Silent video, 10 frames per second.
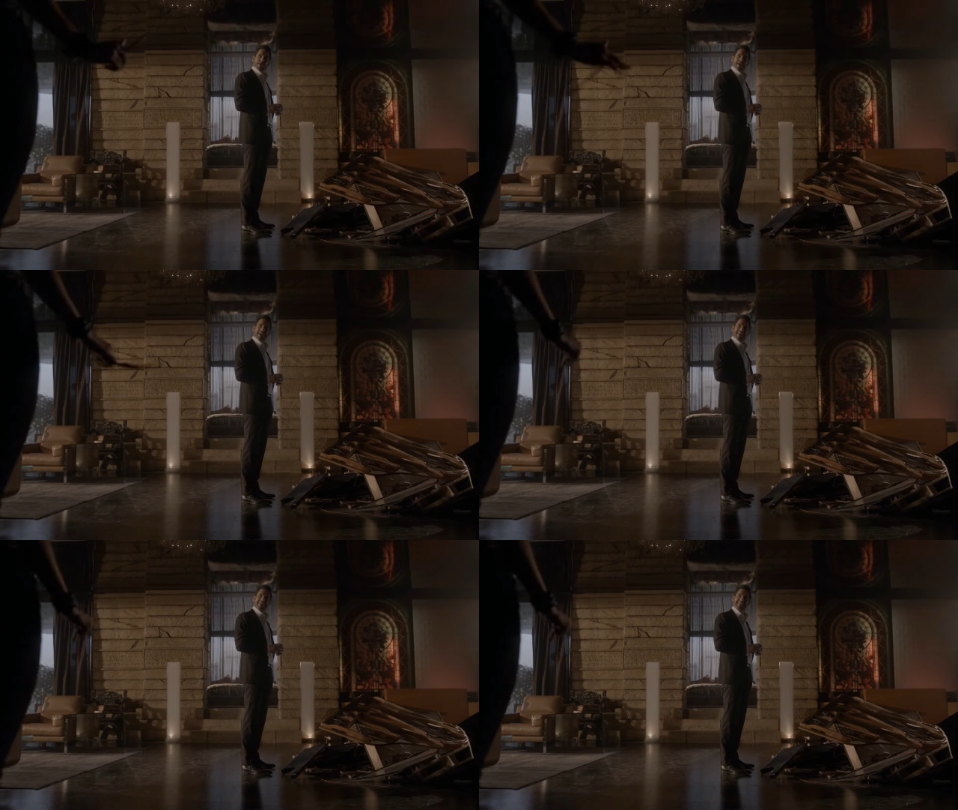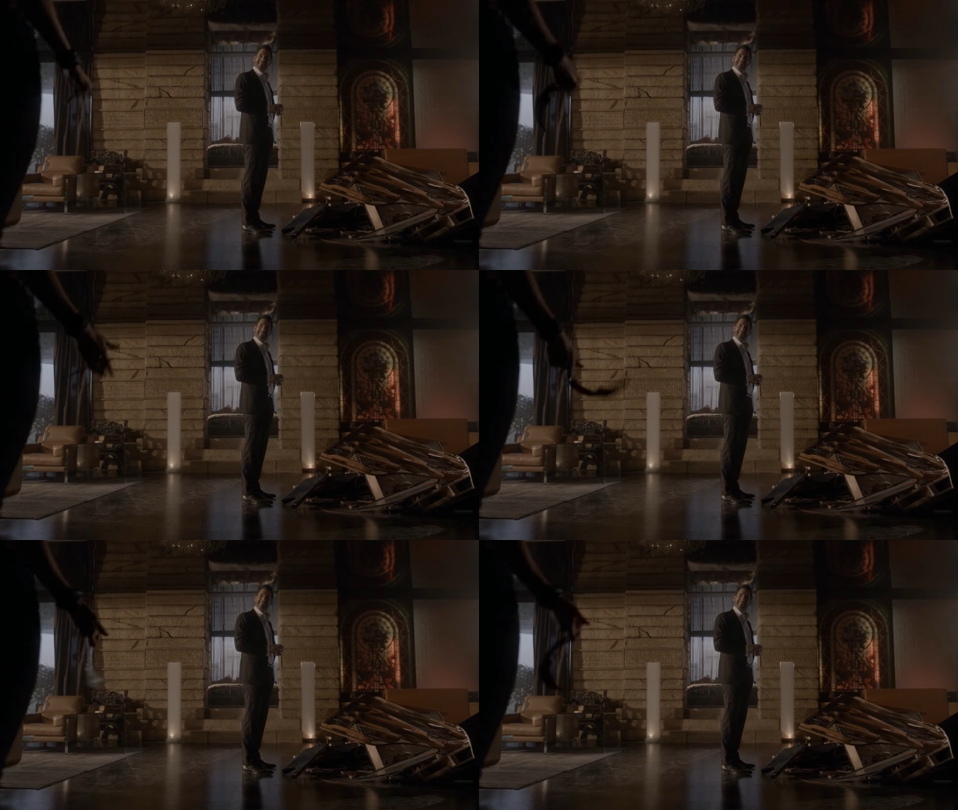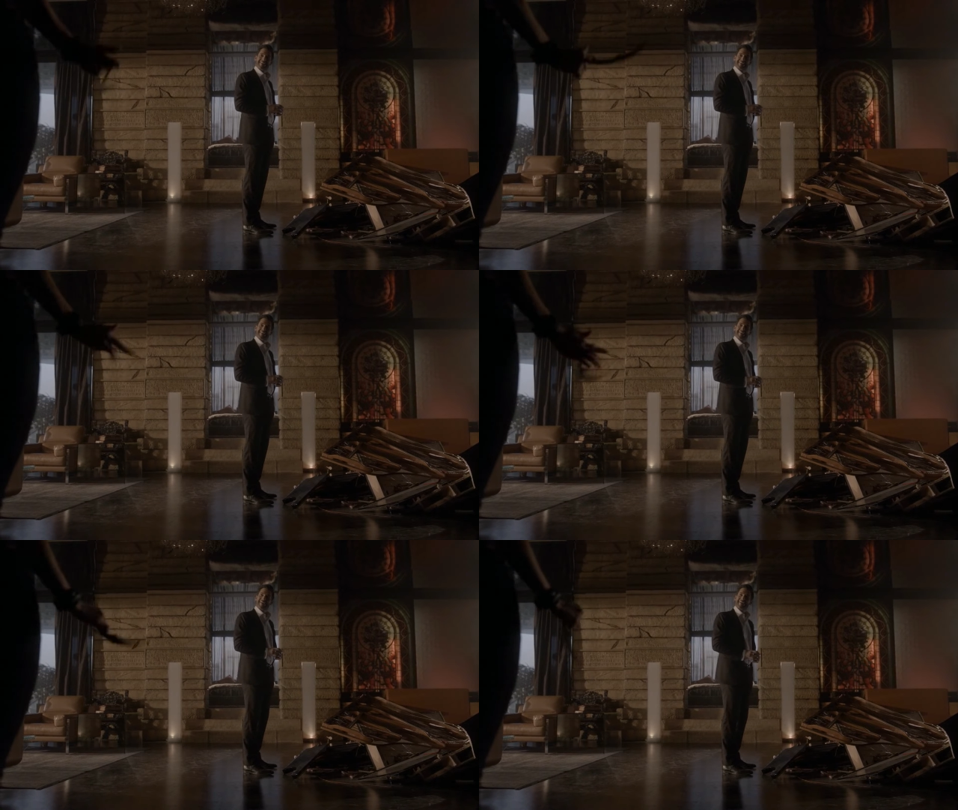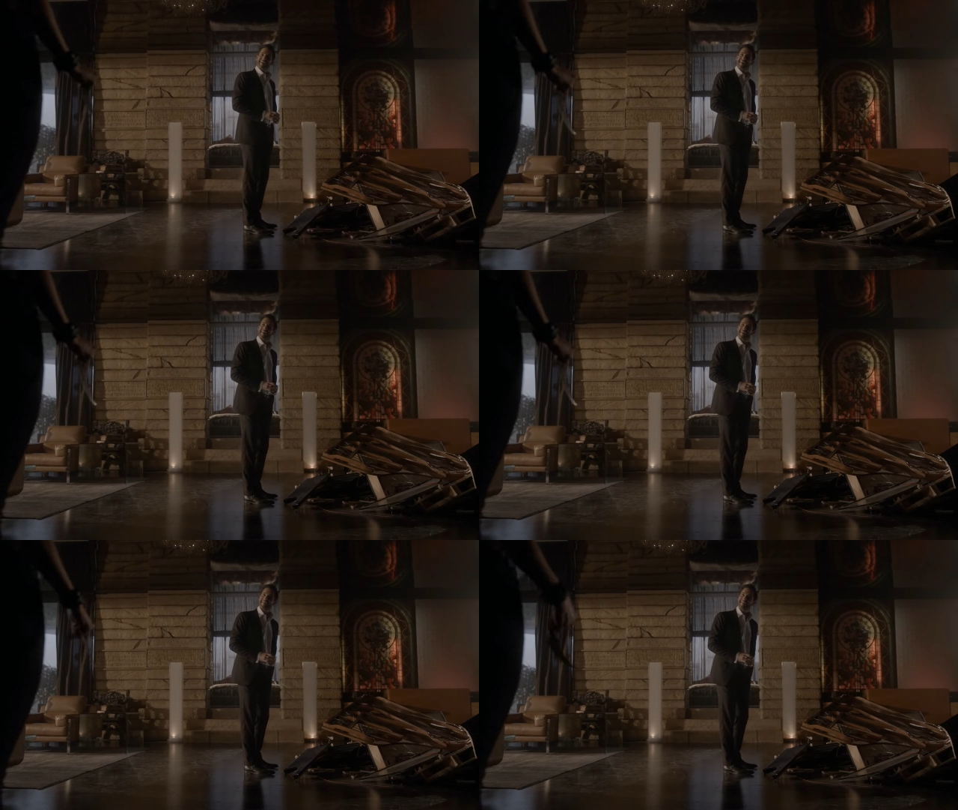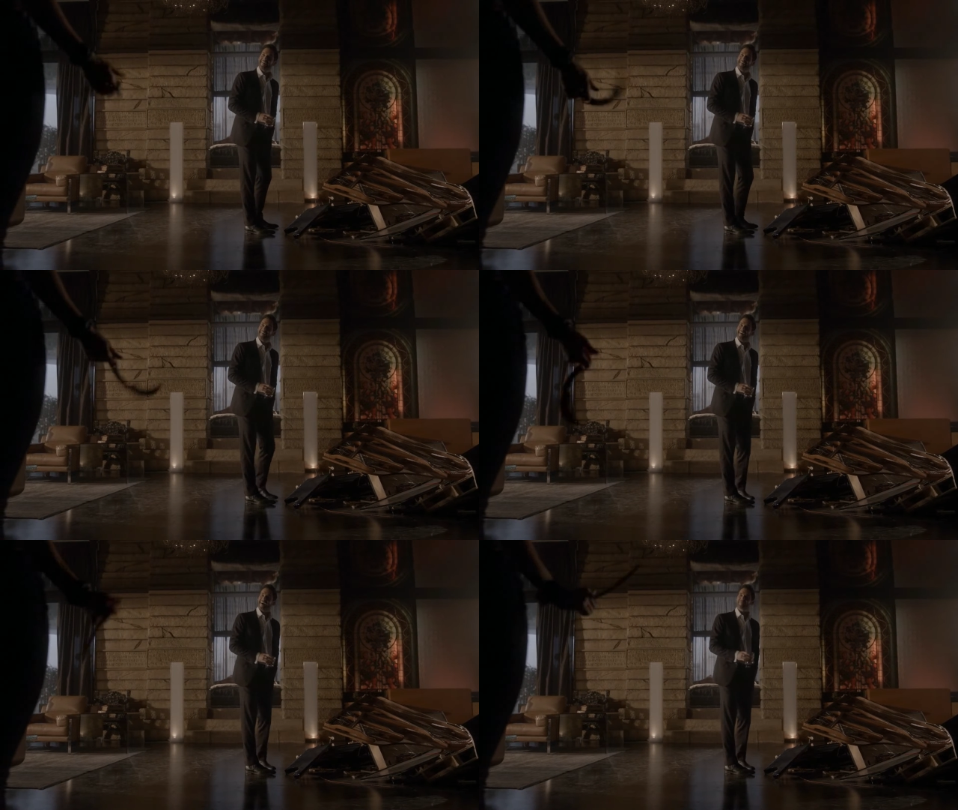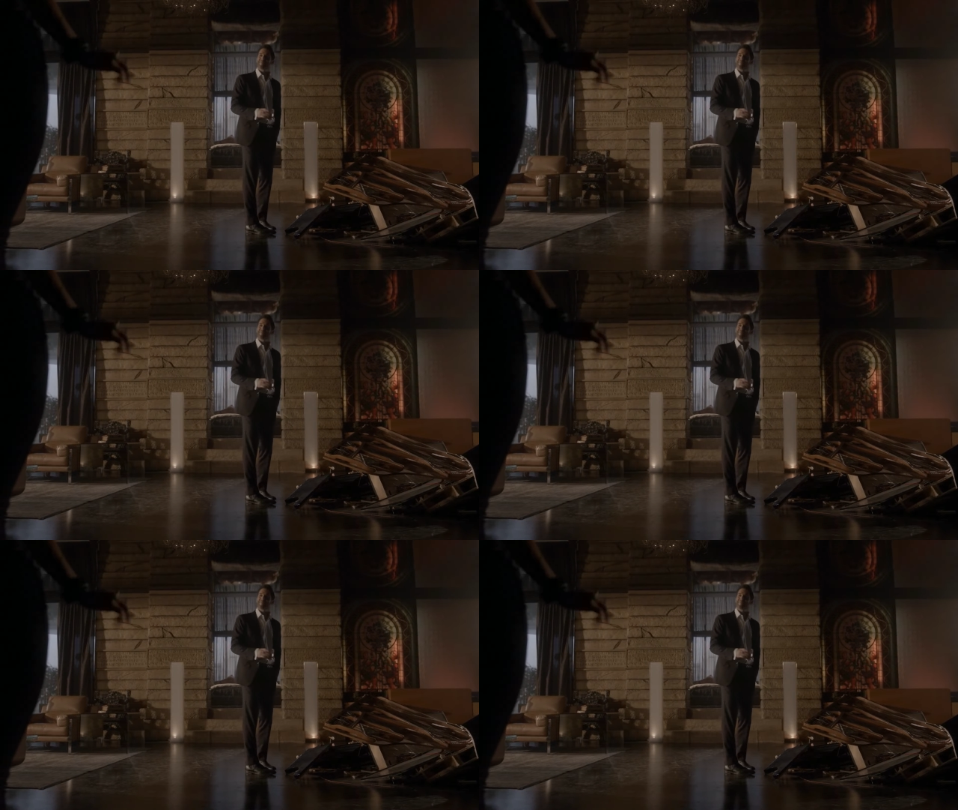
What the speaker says: Nobody's mouth can be seen.